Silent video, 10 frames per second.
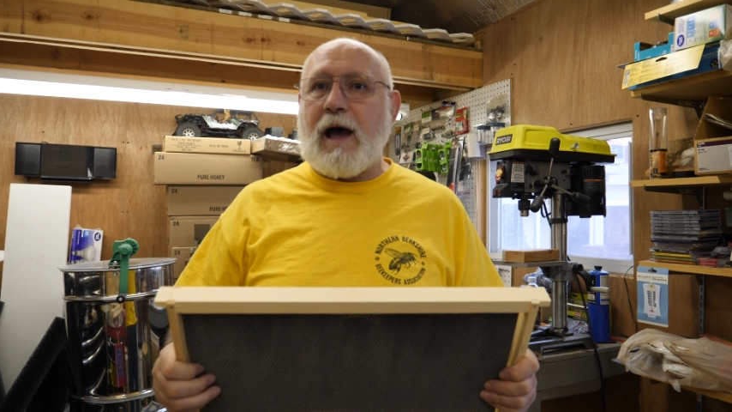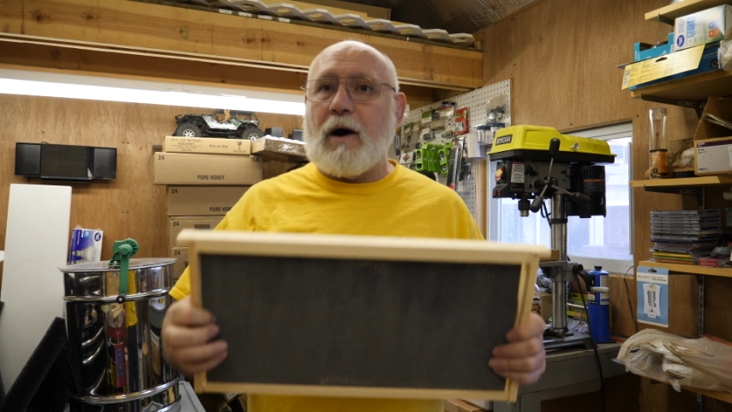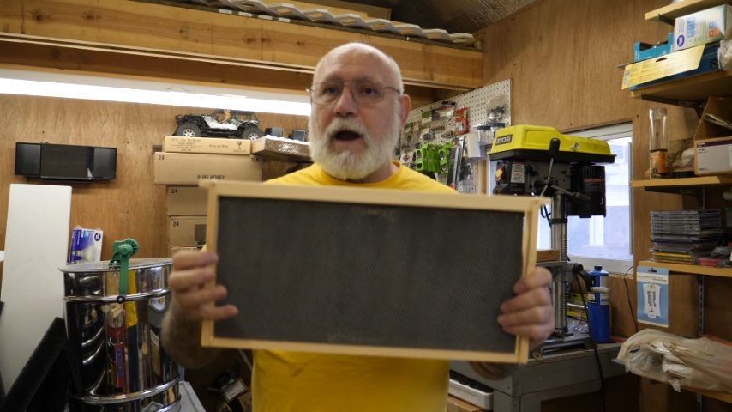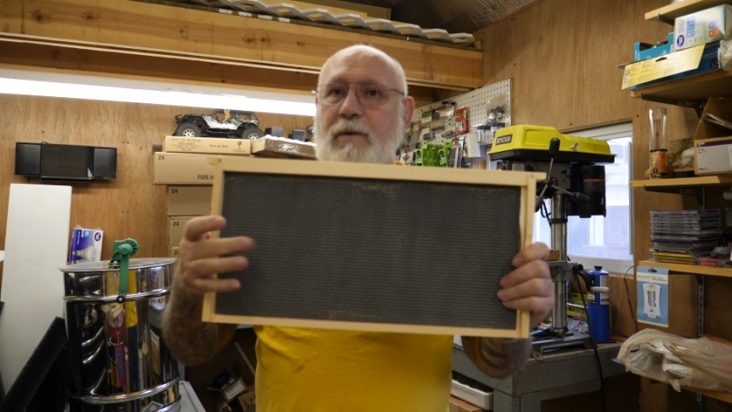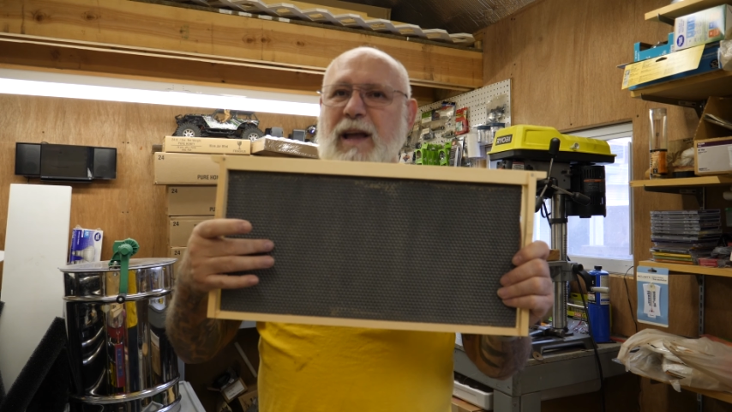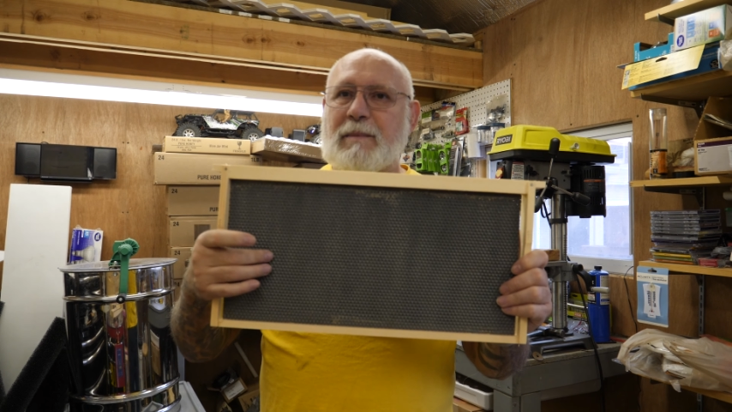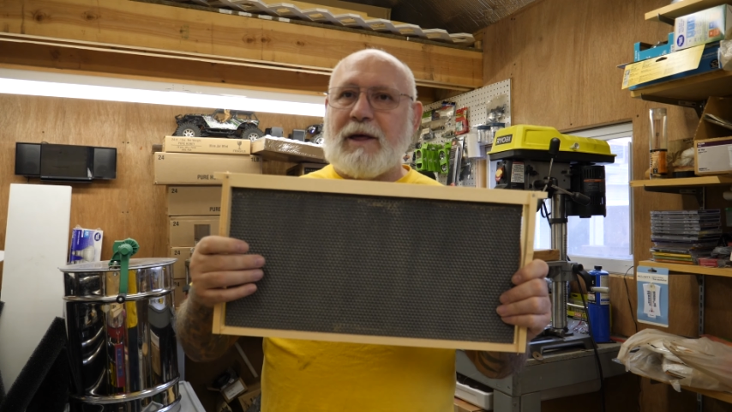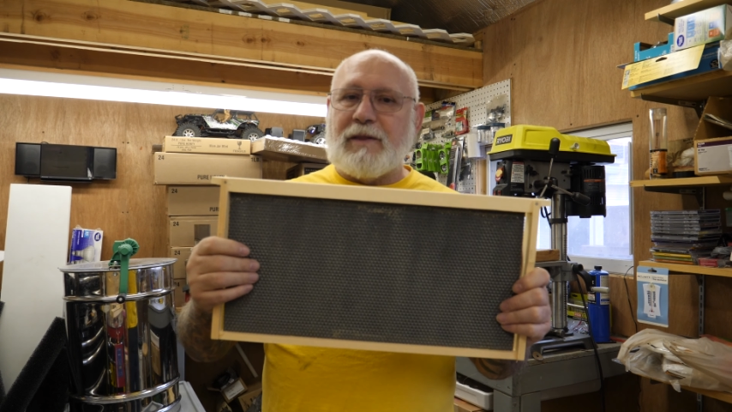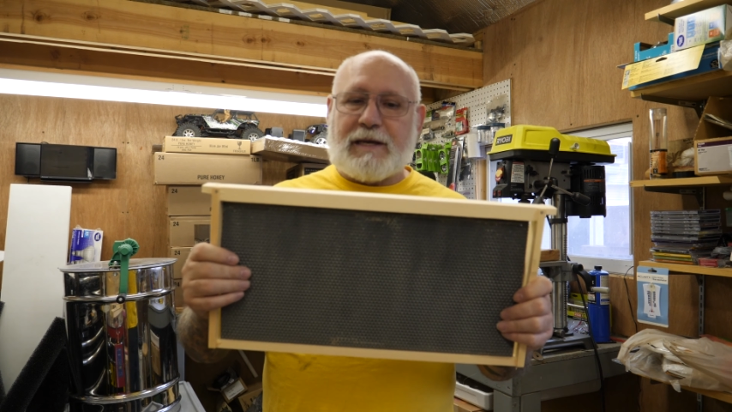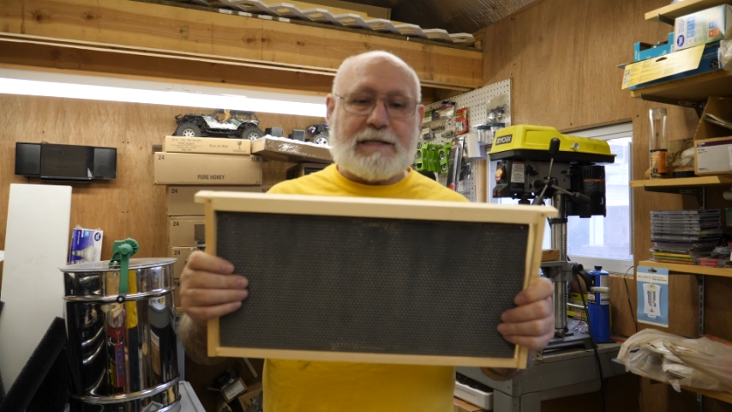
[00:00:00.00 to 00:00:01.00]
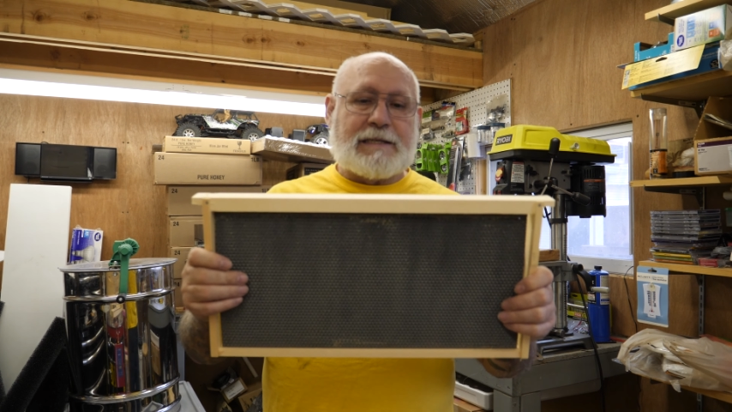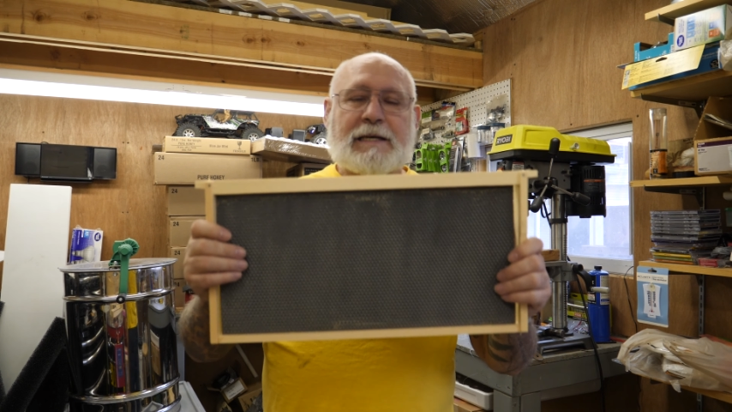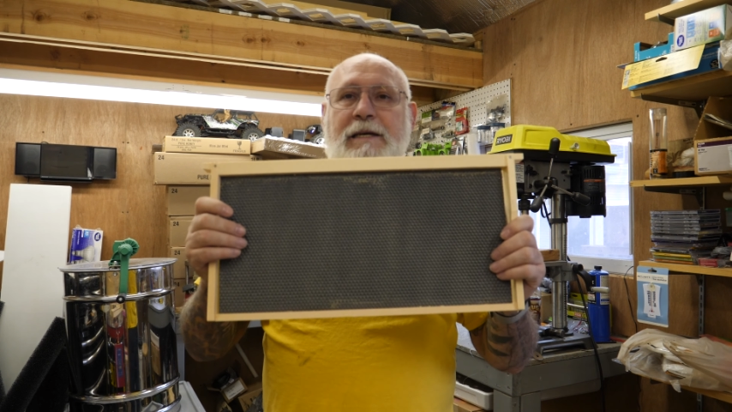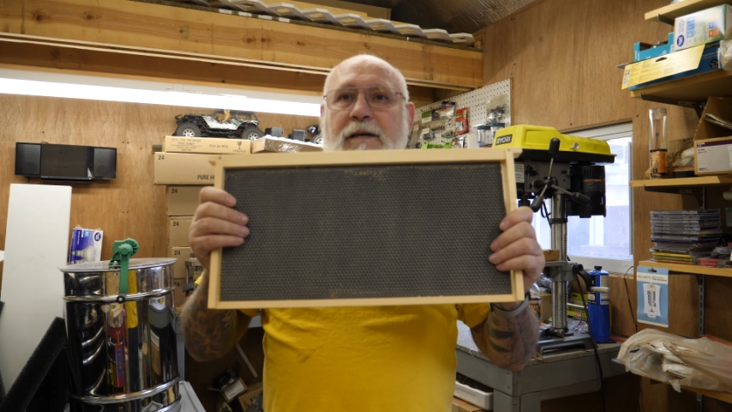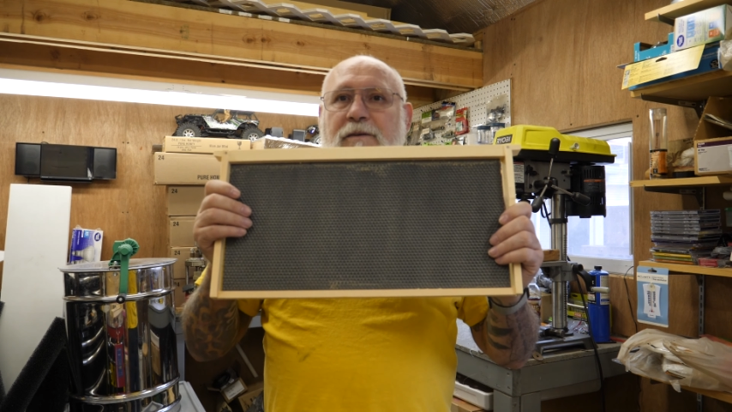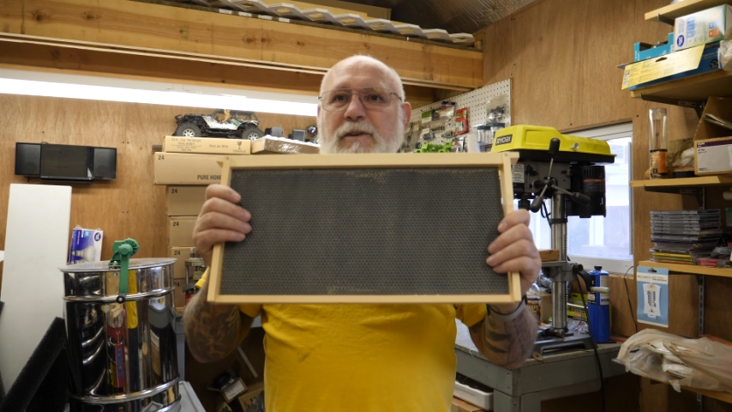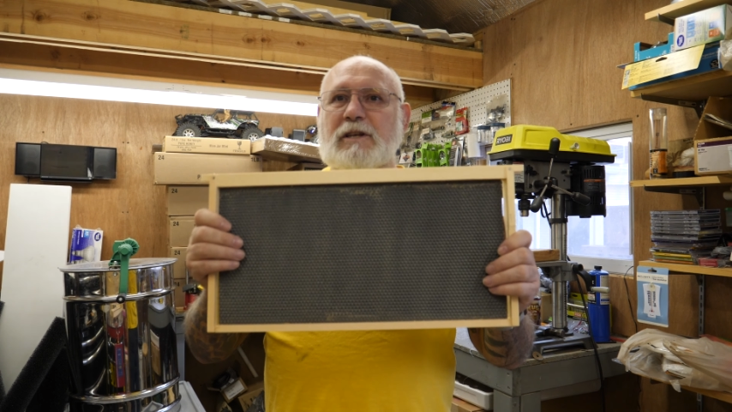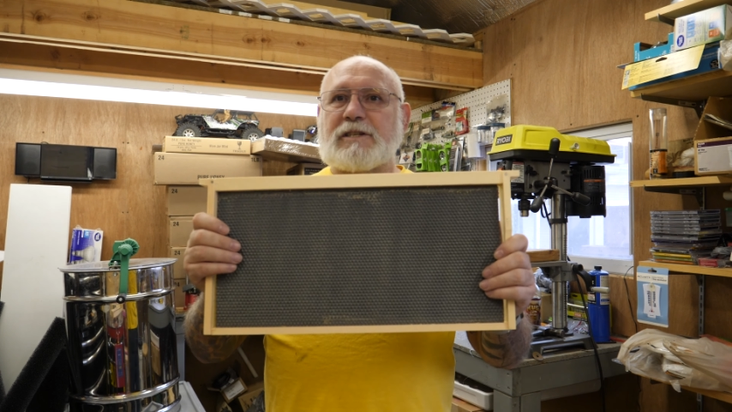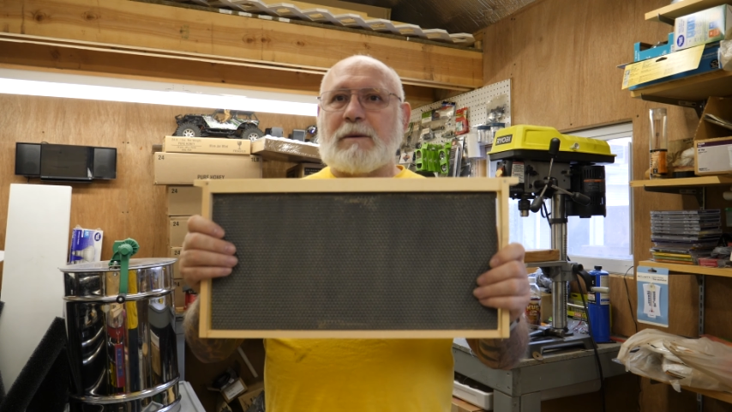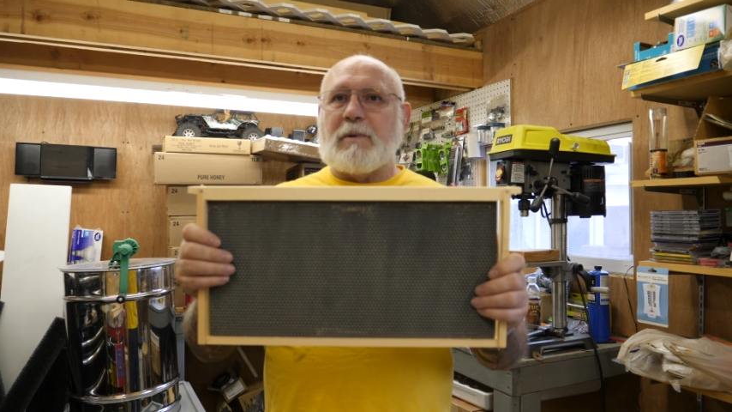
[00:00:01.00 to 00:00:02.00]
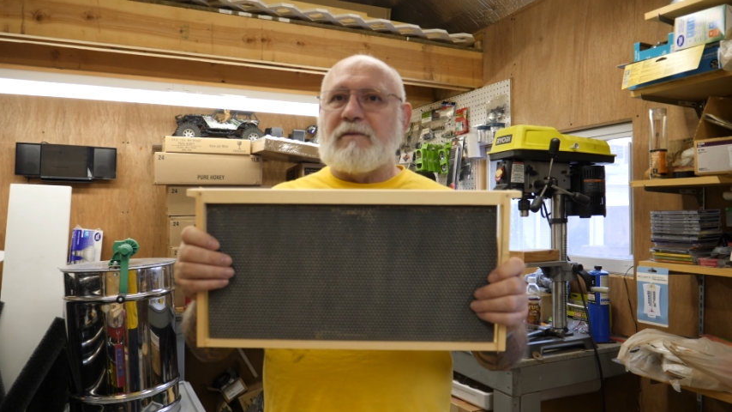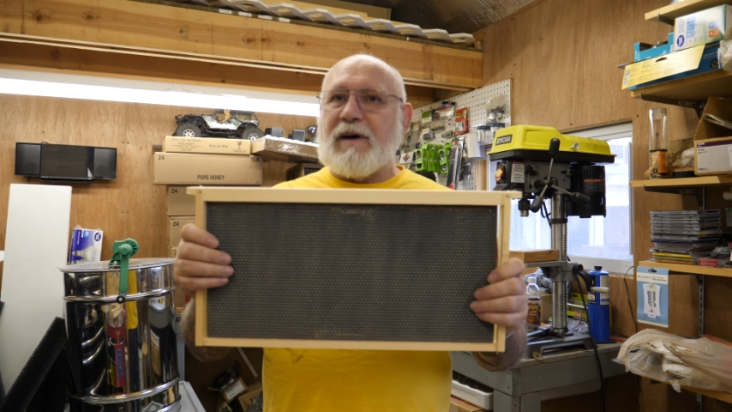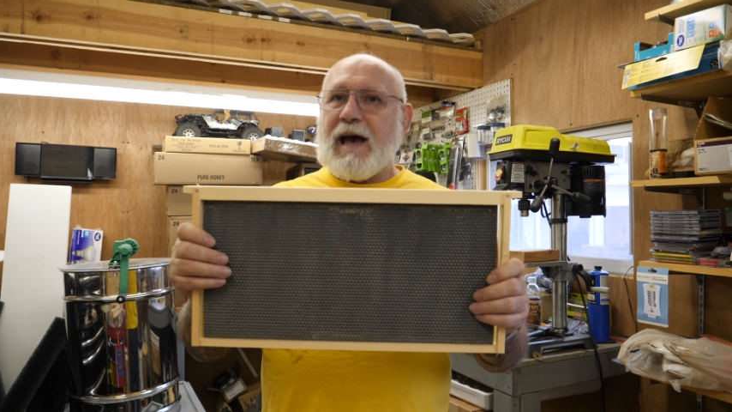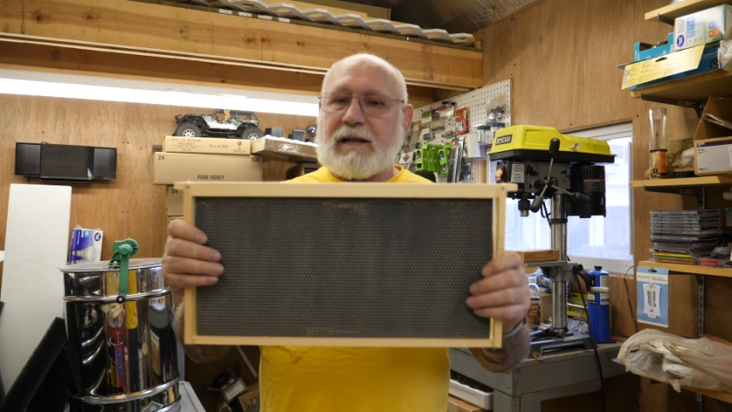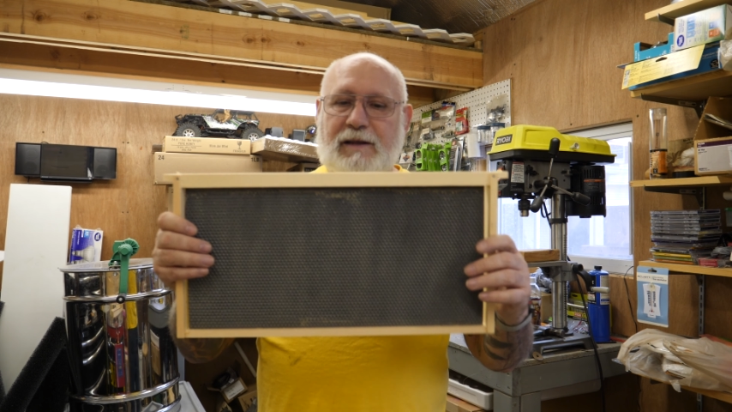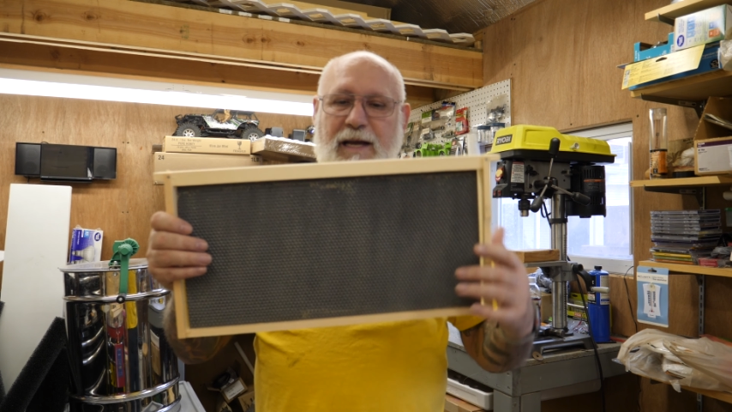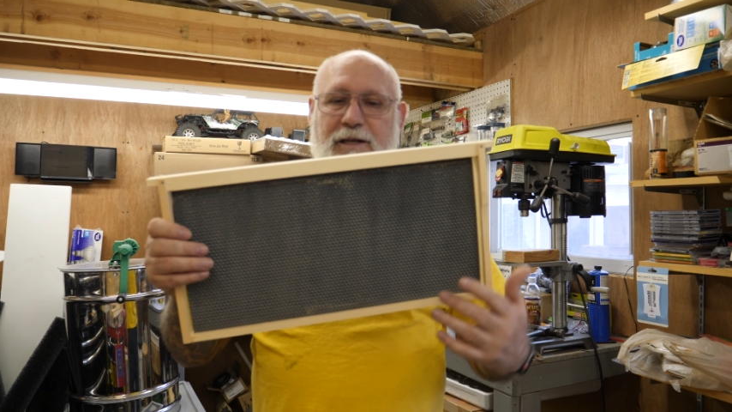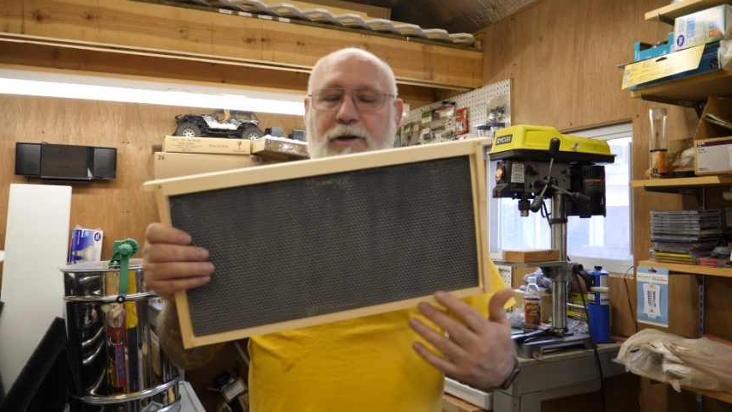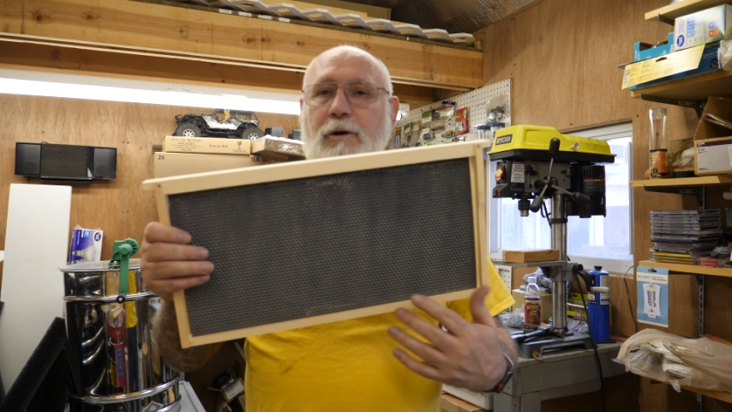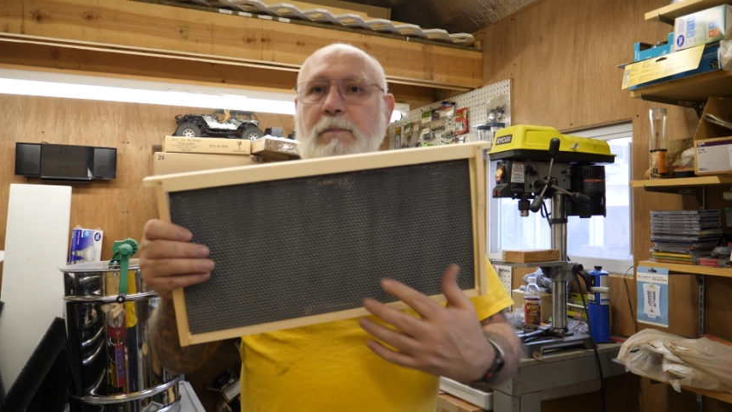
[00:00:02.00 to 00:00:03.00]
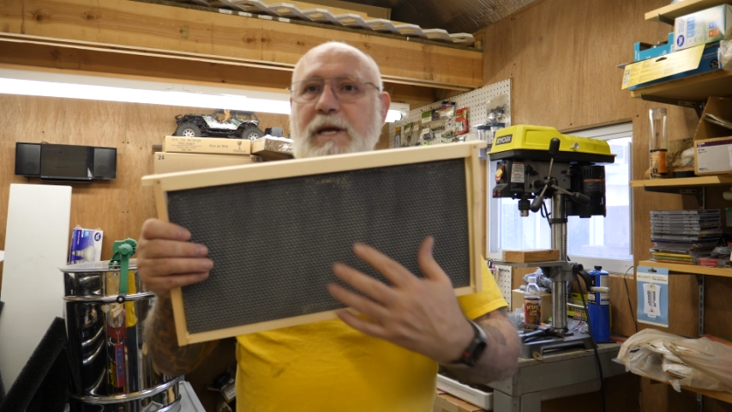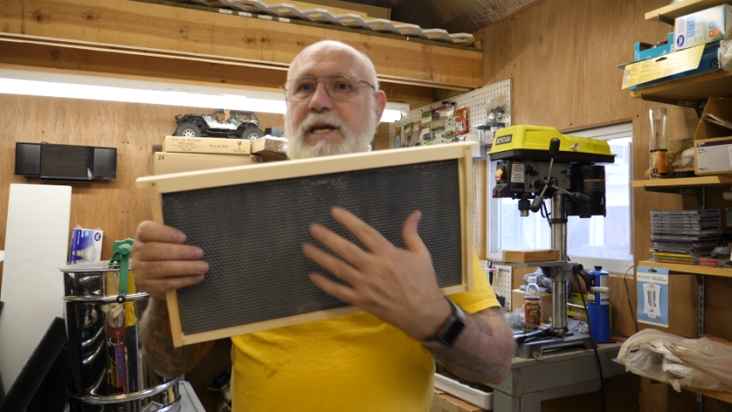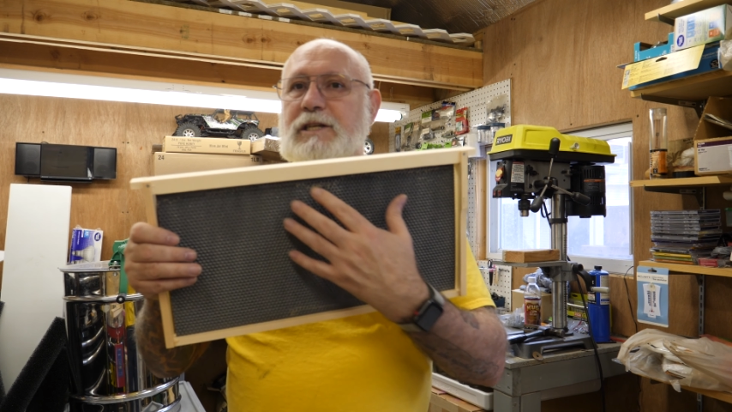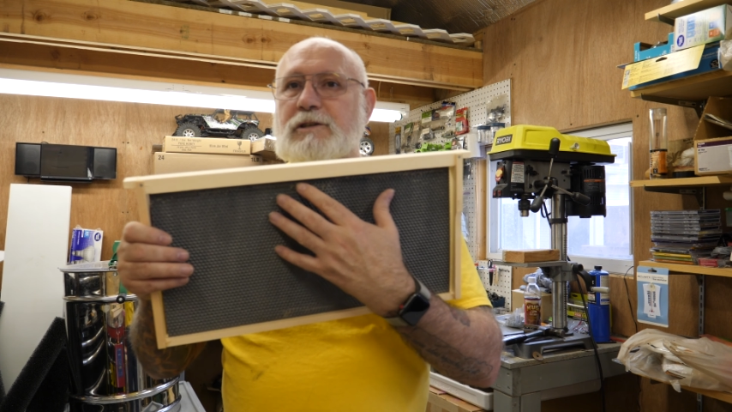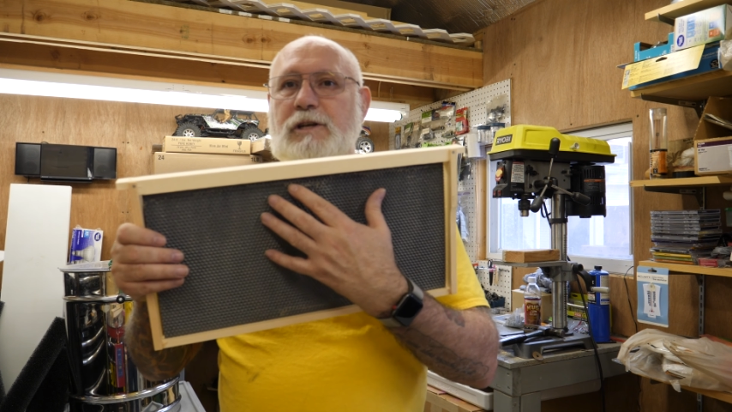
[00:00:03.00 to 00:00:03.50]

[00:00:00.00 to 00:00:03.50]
out, I recommend these for the simple fact that your bees